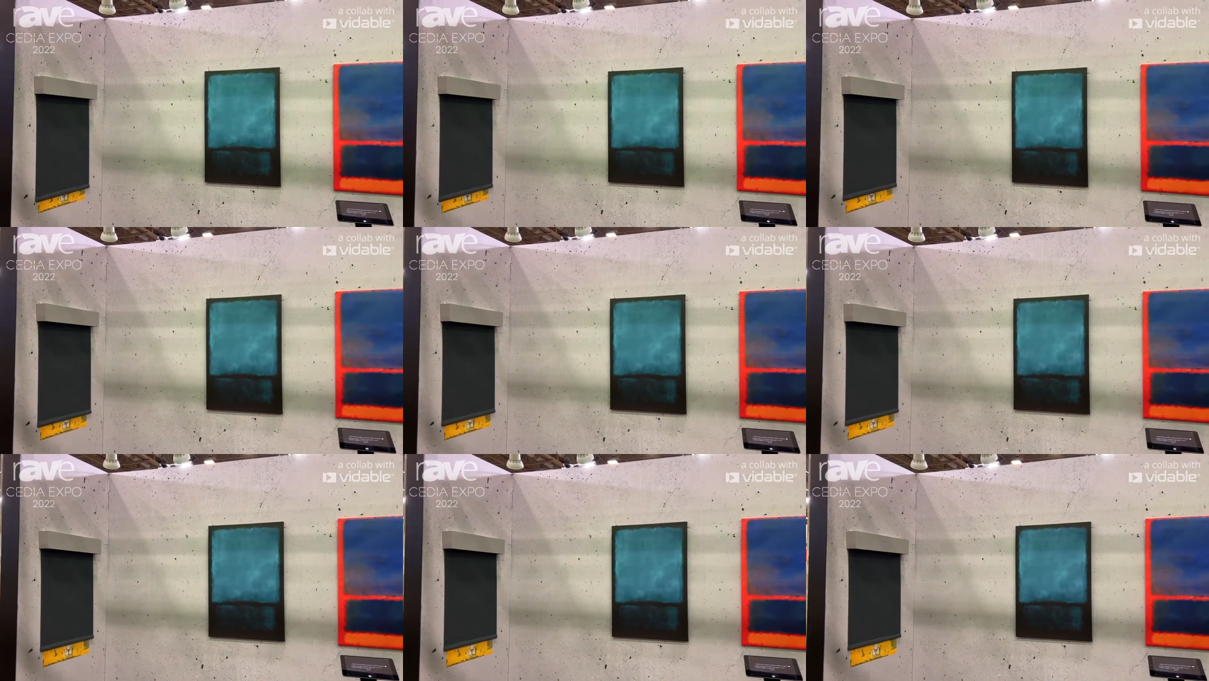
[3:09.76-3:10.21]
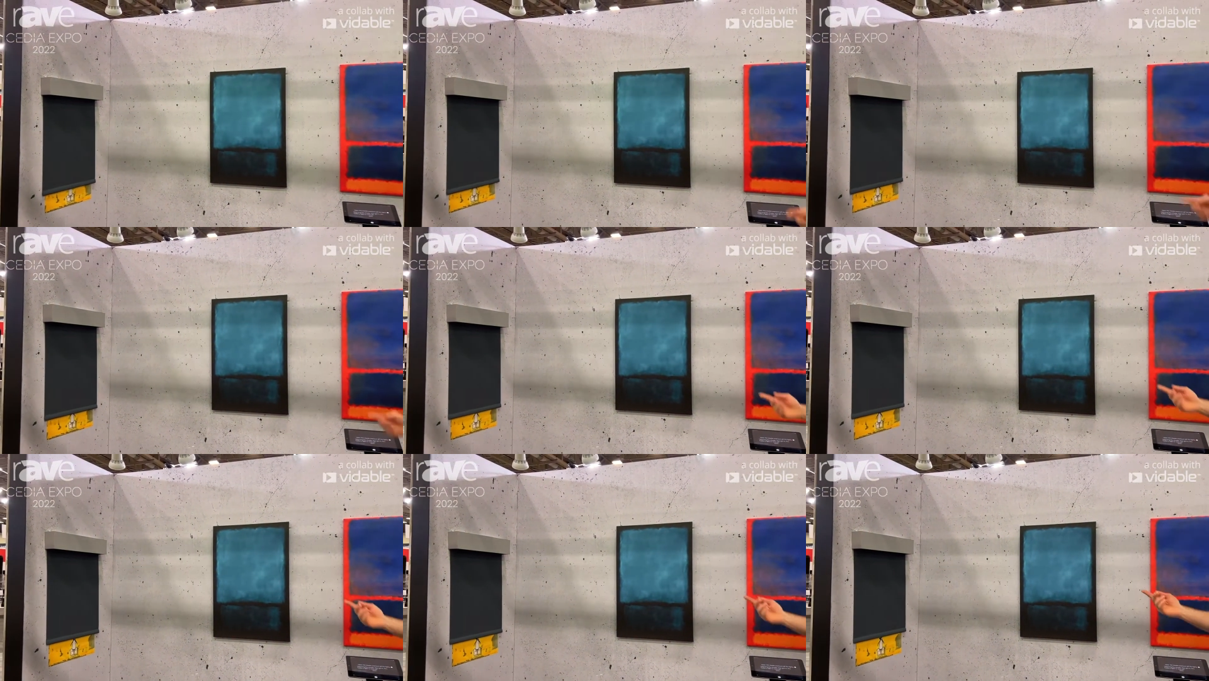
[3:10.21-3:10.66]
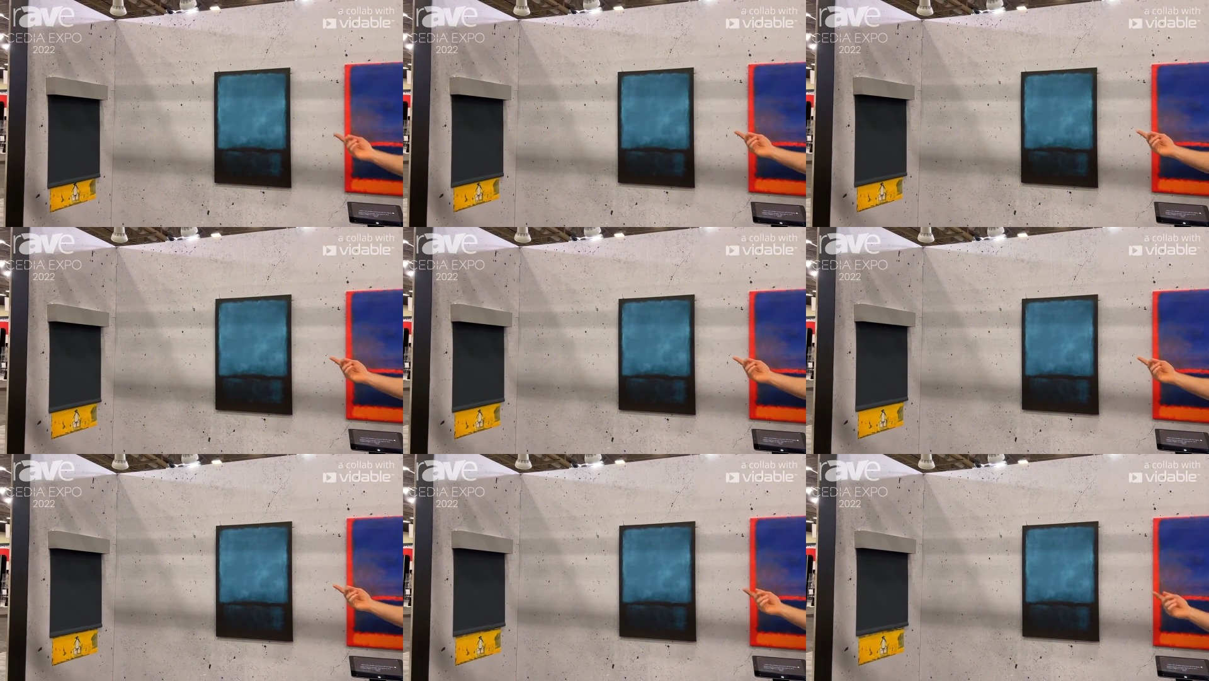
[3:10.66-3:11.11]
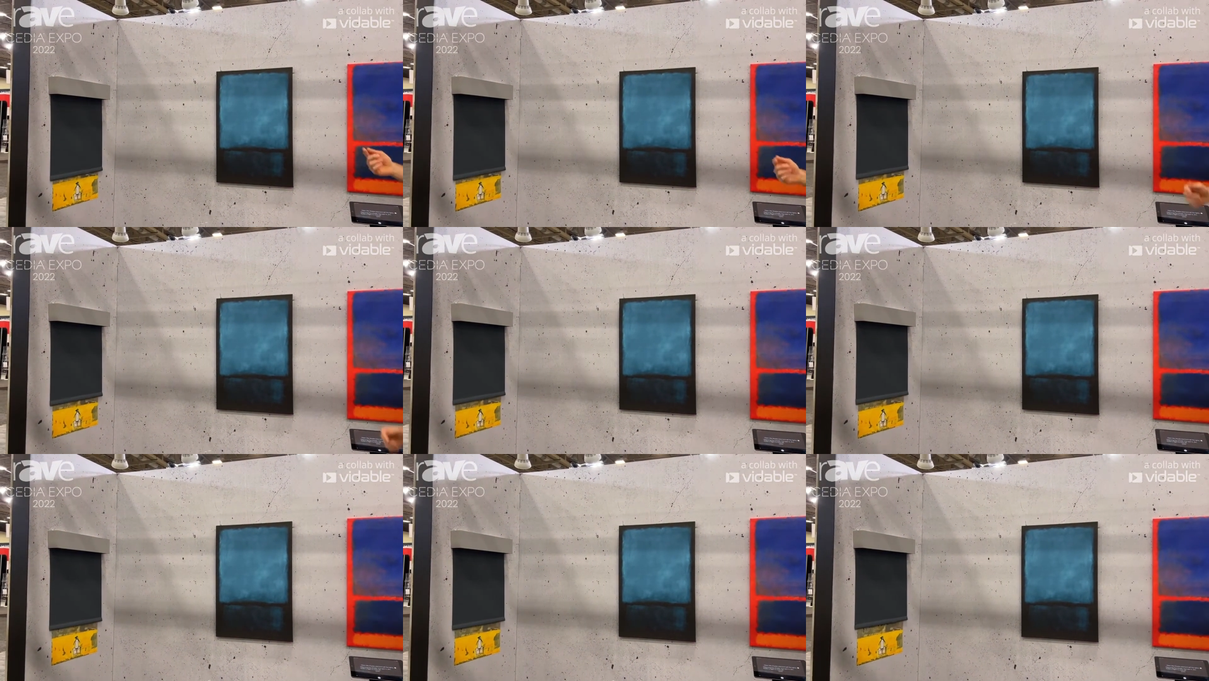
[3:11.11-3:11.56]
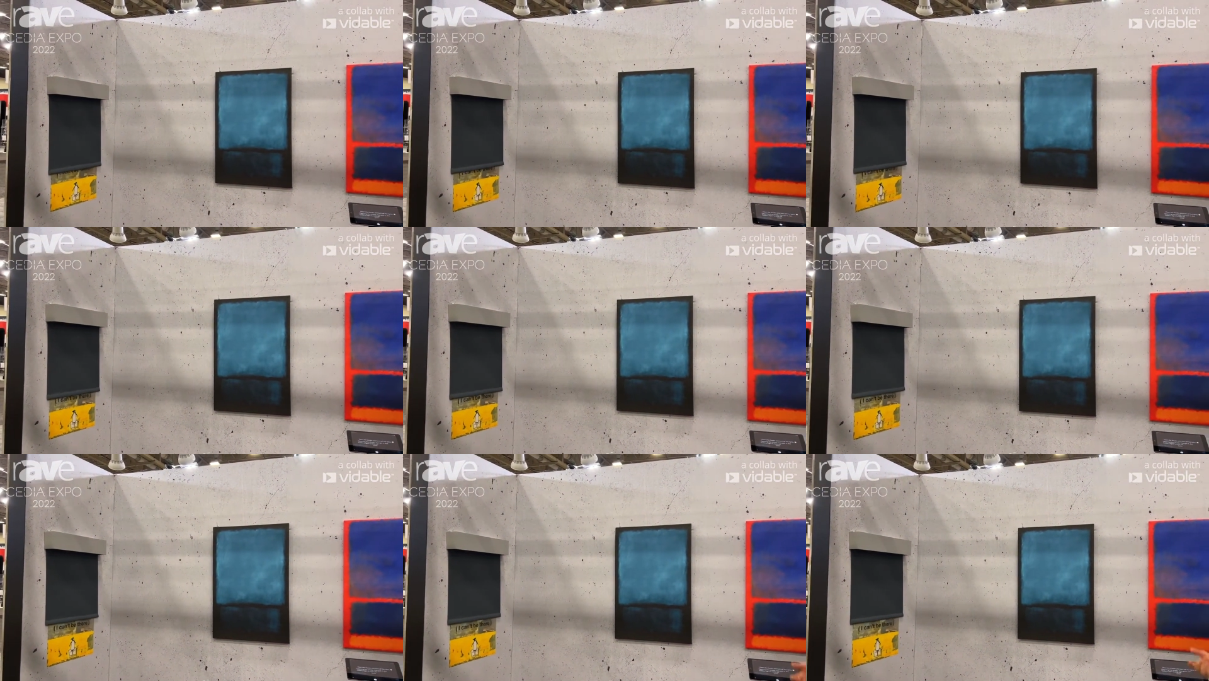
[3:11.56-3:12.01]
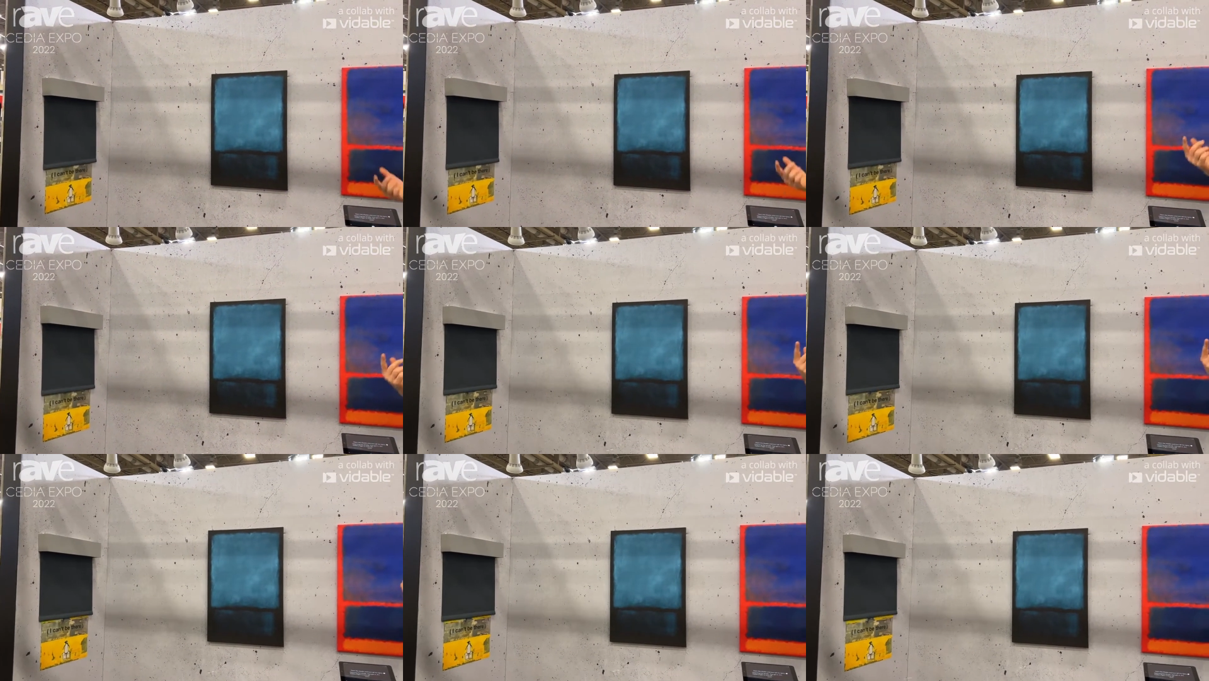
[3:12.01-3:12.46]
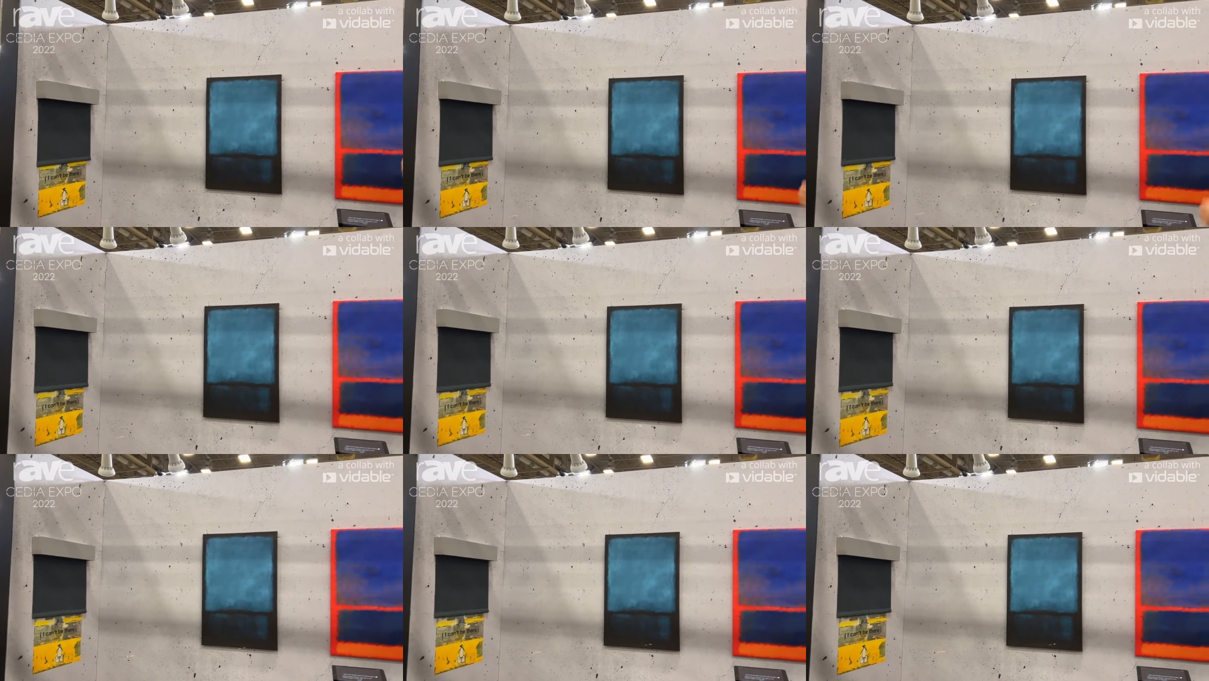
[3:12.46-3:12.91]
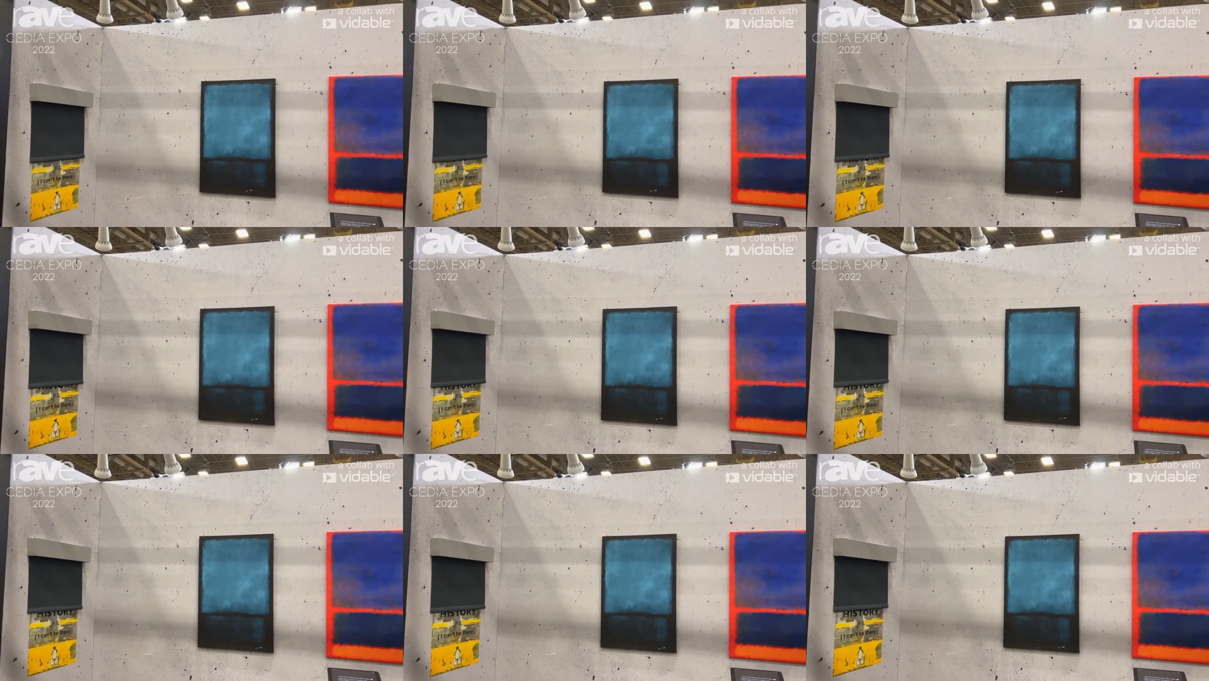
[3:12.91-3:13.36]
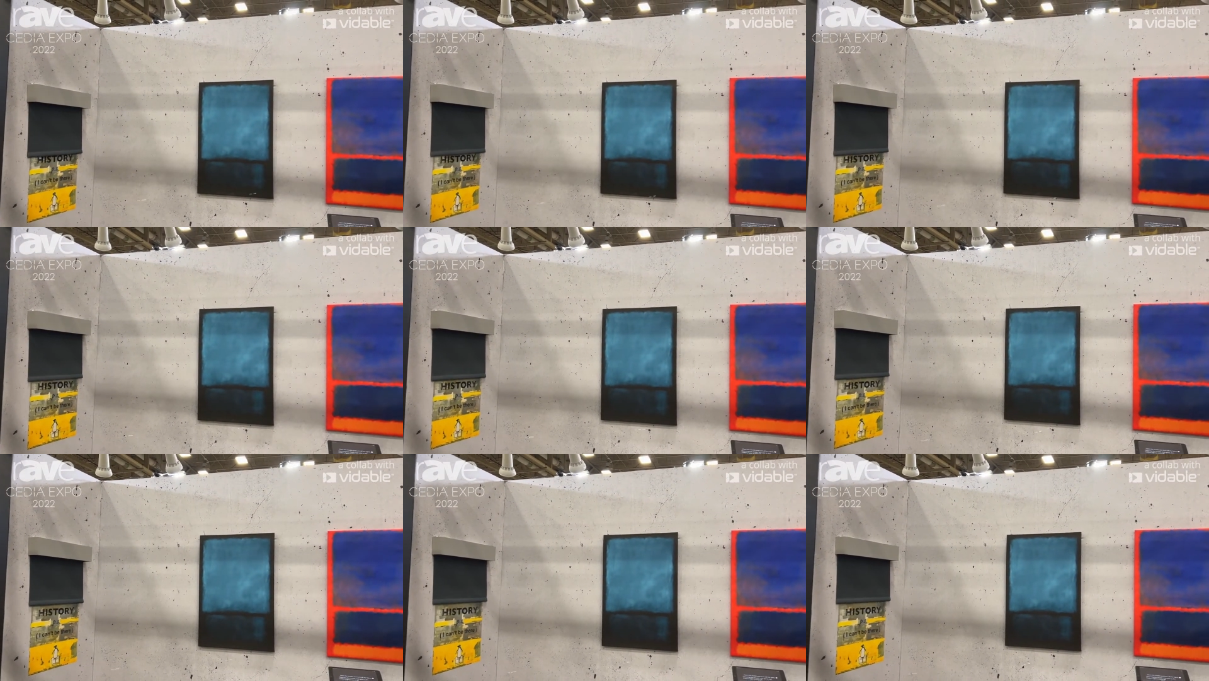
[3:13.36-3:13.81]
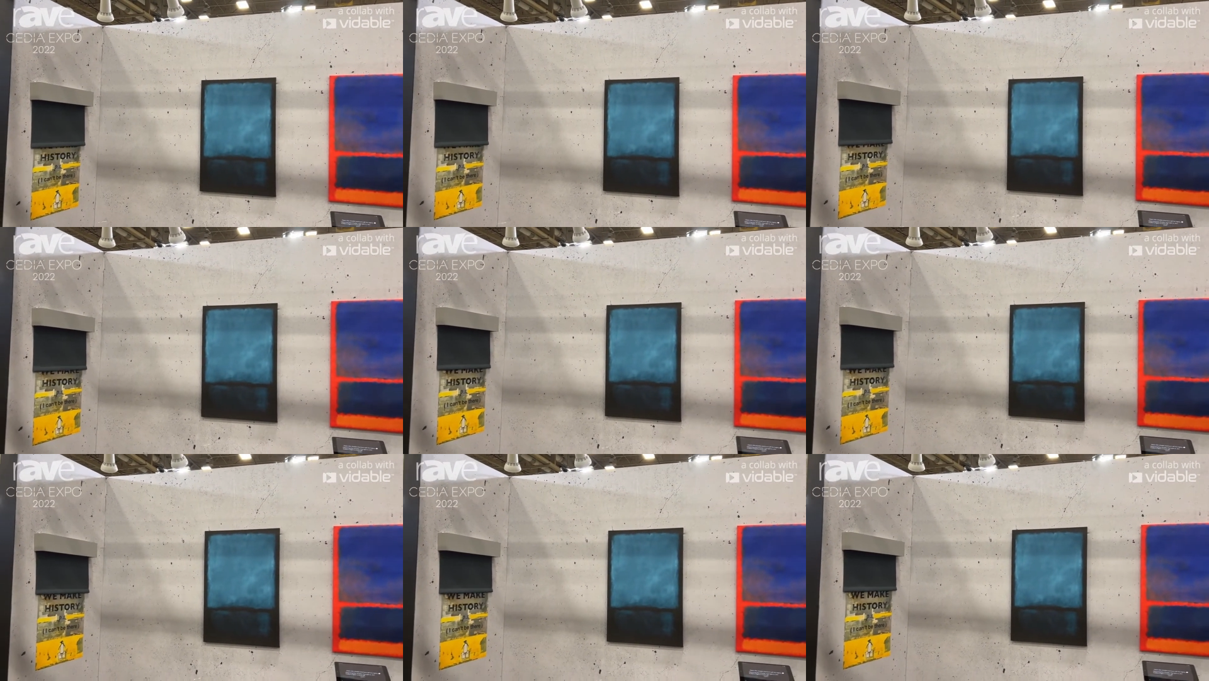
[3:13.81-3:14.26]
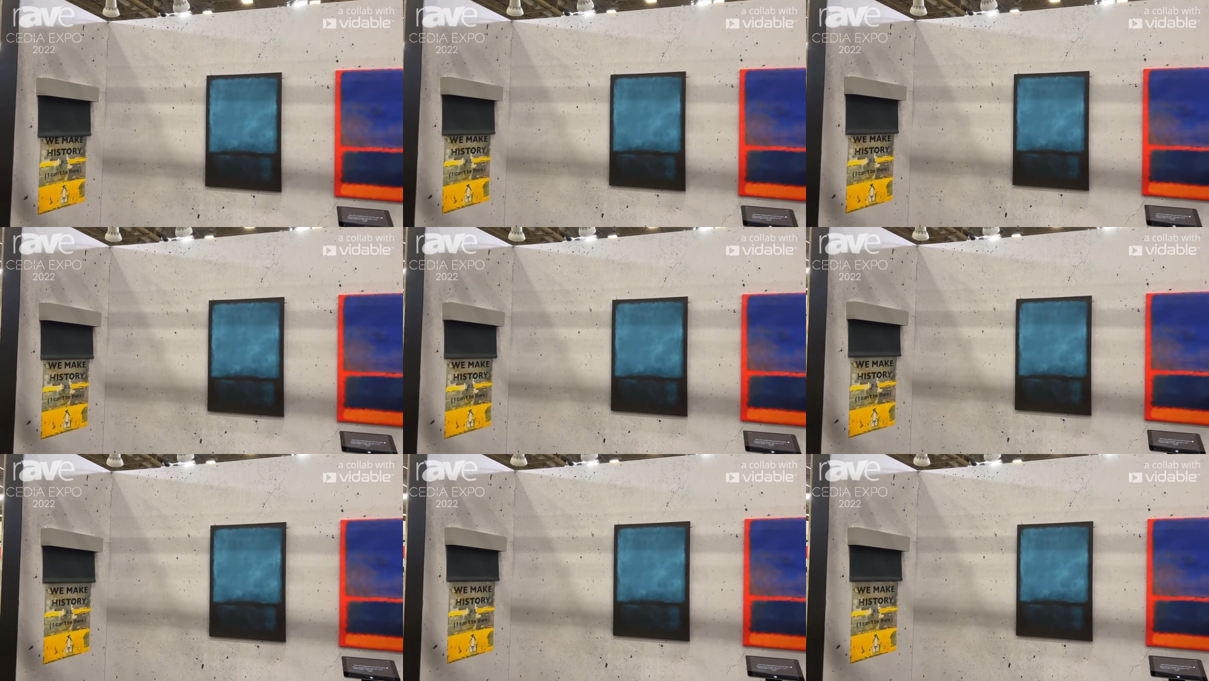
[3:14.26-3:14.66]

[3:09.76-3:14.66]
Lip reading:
(no speaker visible)